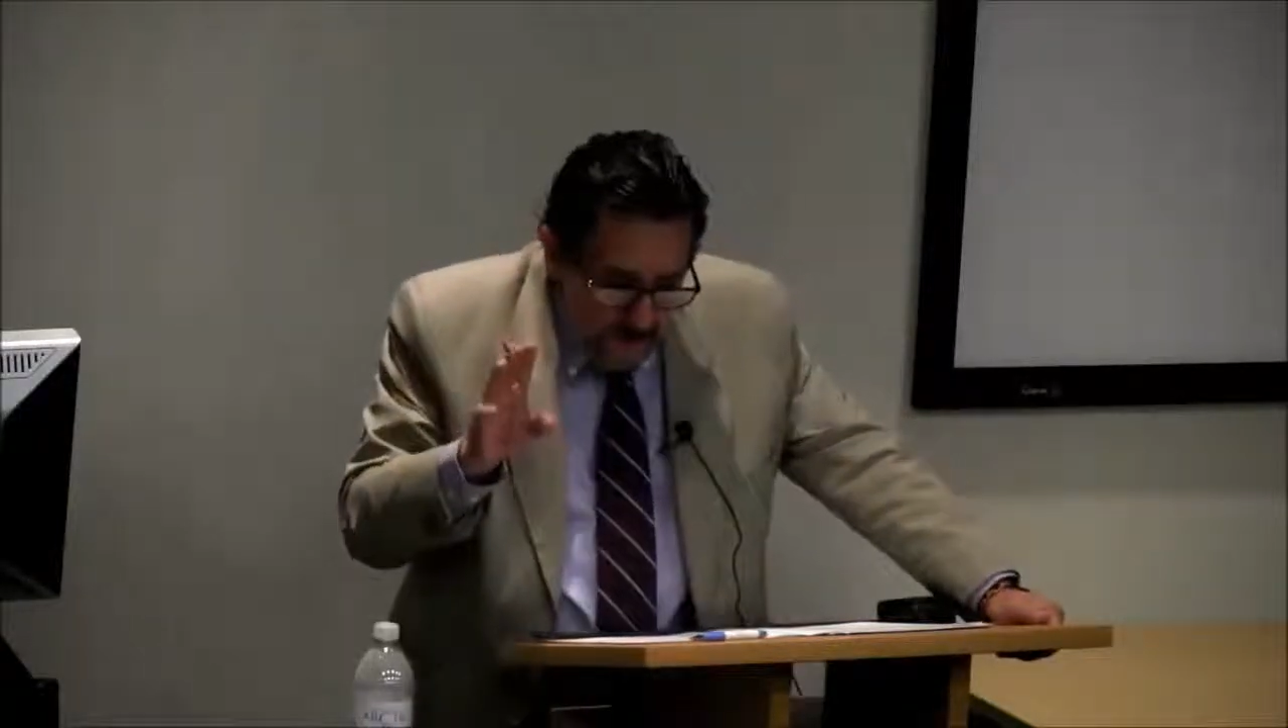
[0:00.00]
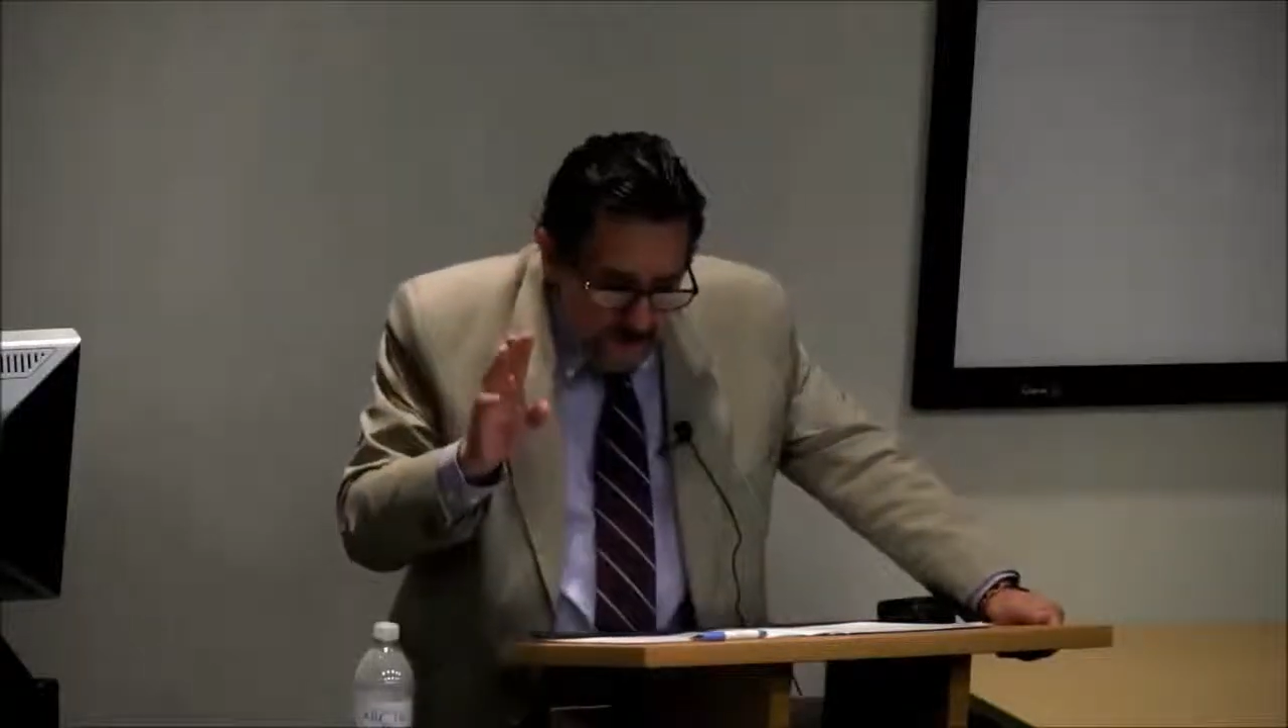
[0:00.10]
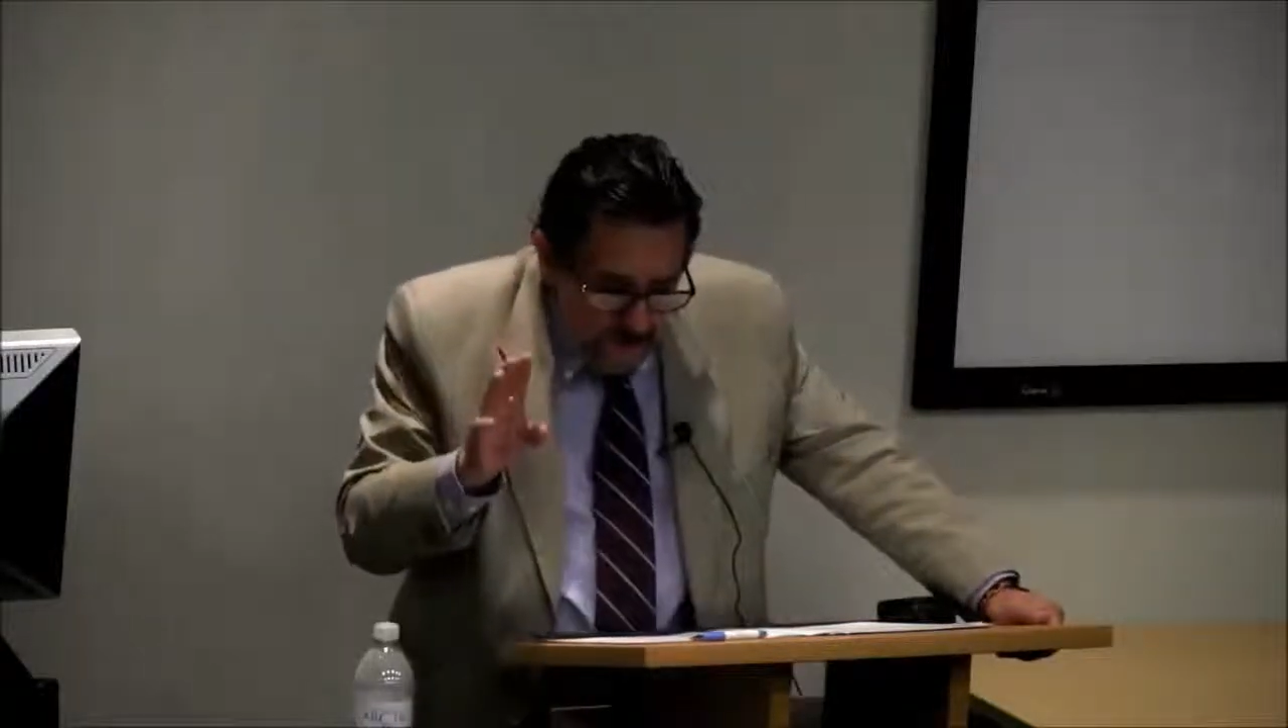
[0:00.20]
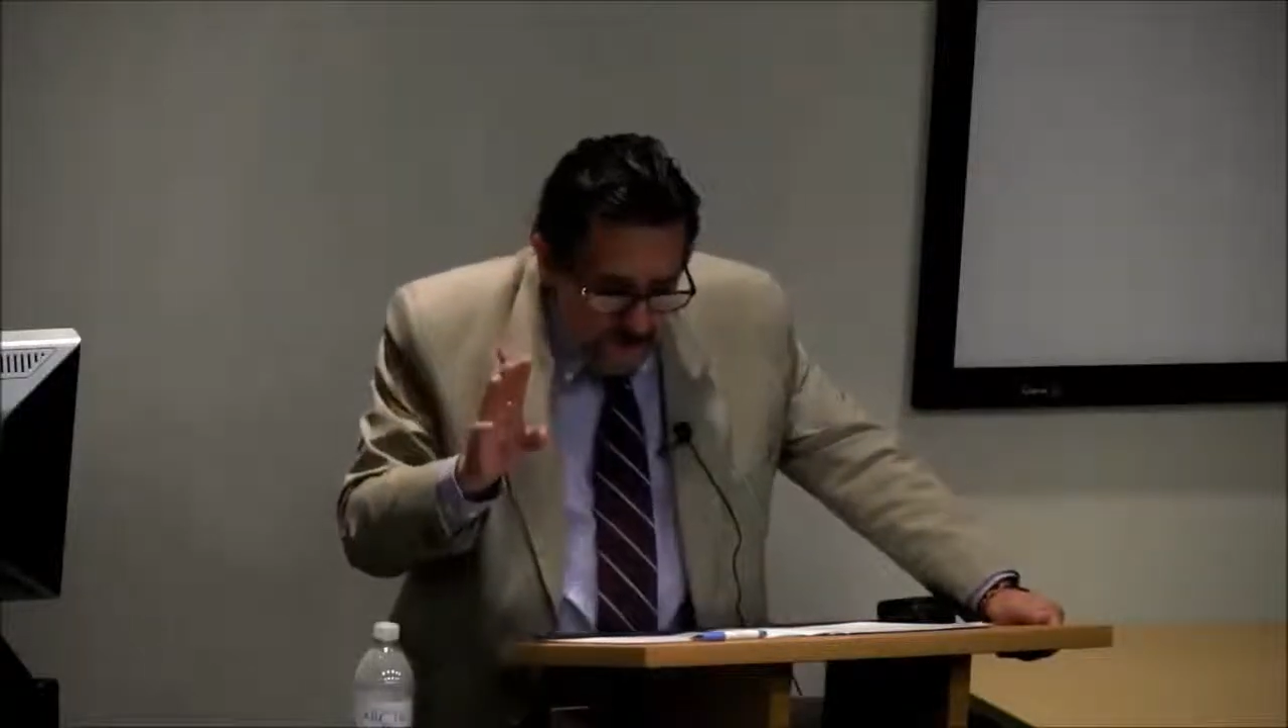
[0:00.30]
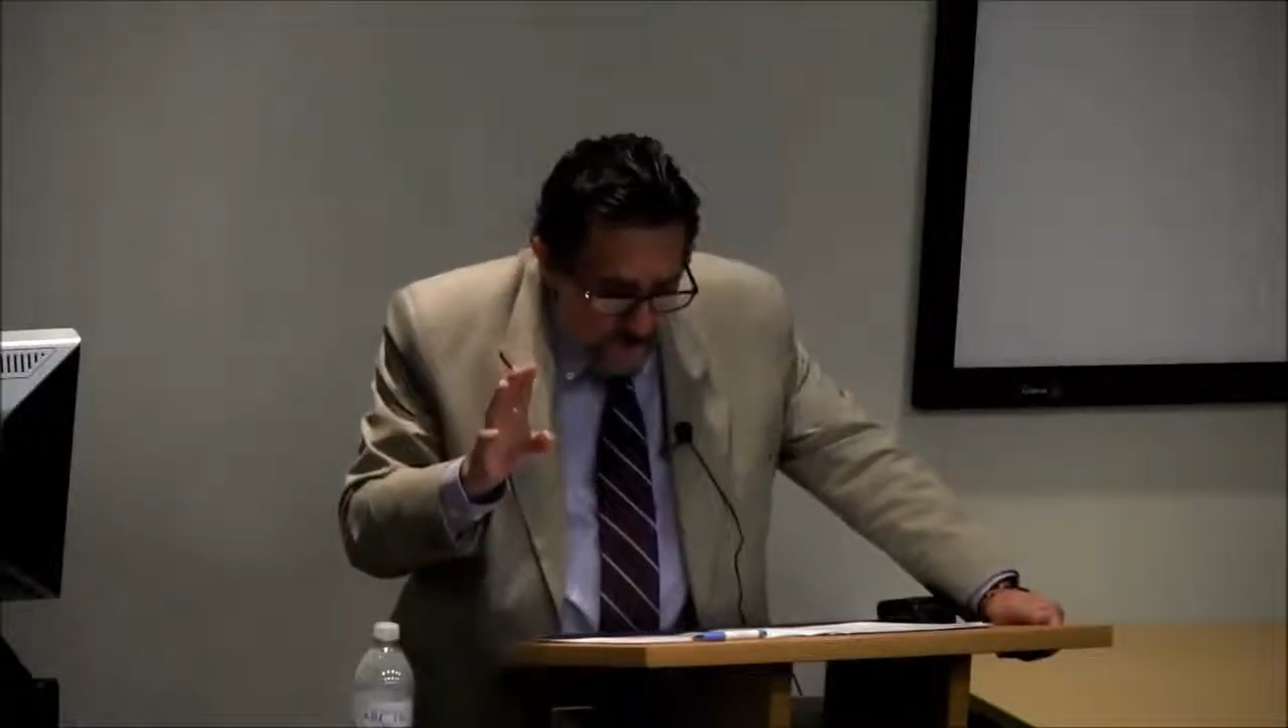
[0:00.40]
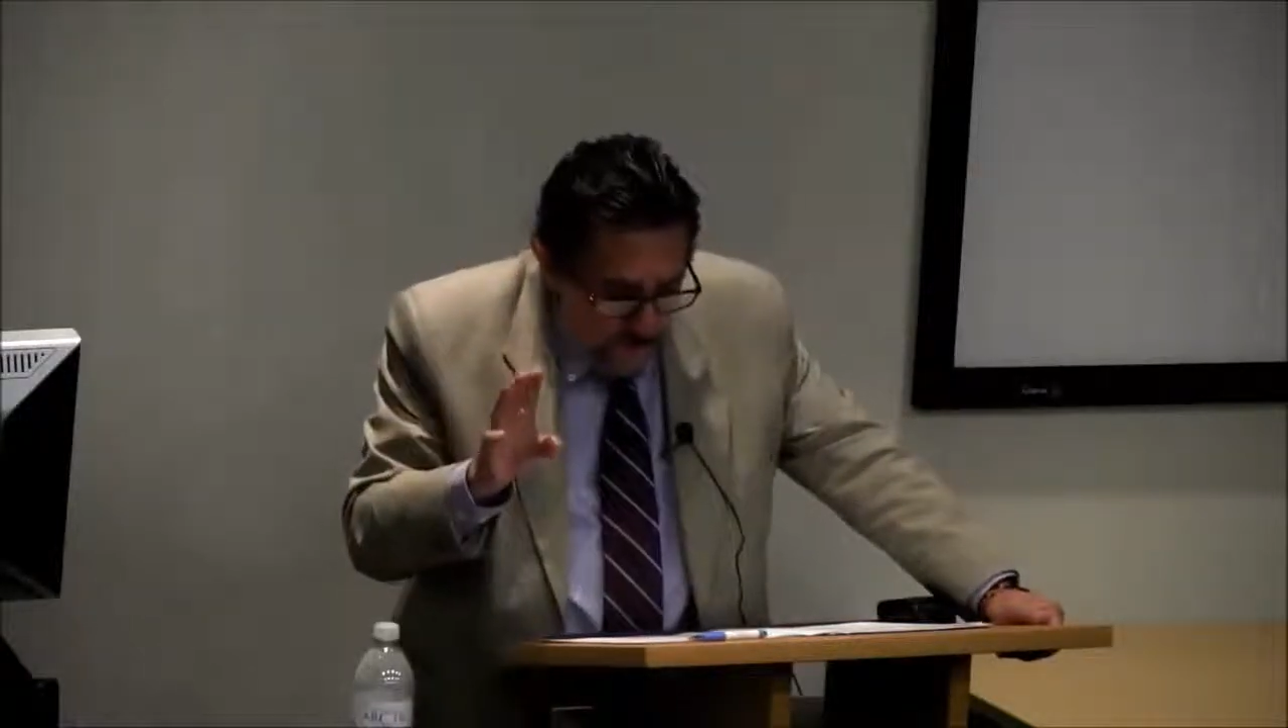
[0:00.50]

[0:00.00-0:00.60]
forget that